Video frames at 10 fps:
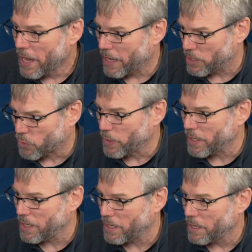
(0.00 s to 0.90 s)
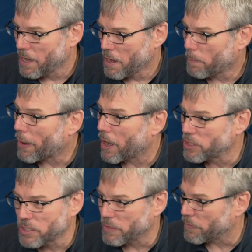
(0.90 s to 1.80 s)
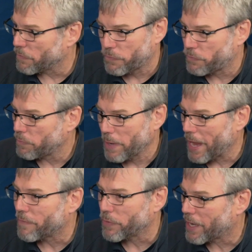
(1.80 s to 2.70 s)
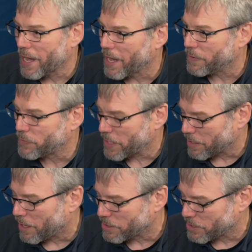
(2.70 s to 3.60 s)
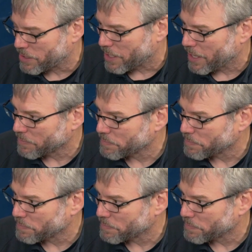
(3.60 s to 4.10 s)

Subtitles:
and it's really part of every kind of technology today.